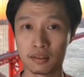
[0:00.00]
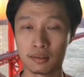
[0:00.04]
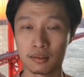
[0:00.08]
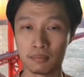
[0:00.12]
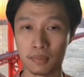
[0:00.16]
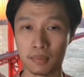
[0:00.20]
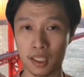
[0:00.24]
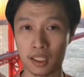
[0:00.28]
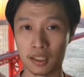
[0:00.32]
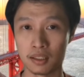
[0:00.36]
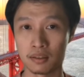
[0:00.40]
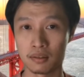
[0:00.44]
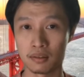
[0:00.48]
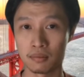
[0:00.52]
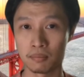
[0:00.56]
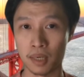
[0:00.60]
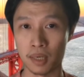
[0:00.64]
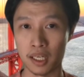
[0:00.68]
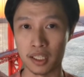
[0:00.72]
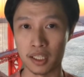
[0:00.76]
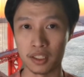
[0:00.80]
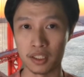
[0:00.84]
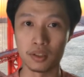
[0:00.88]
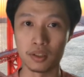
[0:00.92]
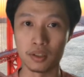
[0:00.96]
But by
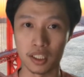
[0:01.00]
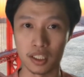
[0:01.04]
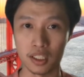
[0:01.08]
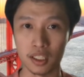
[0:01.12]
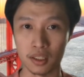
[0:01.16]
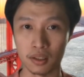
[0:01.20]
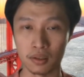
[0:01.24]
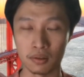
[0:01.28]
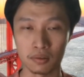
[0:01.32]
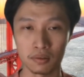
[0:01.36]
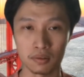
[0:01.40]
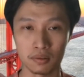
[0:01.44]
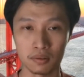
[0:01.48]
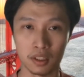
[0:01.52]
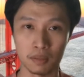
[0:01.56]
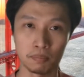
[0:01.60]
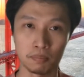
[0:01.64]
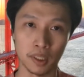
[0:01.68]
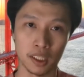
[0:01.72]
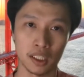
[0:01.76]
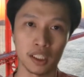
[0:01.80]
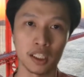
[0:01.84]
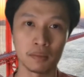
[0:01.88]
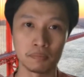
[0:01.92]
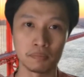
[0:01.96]
doing so, they
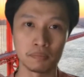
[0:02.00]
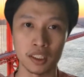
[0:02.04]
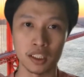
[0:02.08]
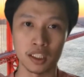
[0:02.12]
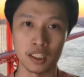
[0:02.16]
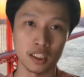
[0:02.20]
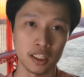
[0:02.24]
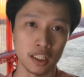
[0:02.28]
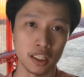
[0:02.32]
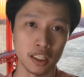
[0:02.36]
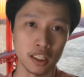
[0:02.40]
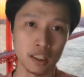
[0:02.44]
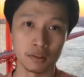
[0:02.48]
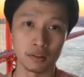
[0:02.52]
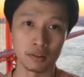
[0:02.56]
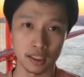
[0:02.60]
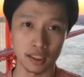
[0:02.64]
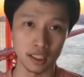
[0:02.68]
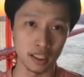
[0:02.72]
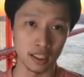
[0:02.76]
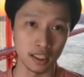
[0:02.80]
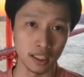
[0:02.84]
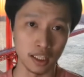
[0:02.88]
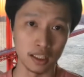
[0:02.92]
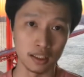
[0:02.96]
pick up the skill that
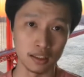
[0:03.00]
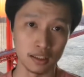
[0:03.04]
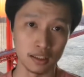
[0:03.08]
they need.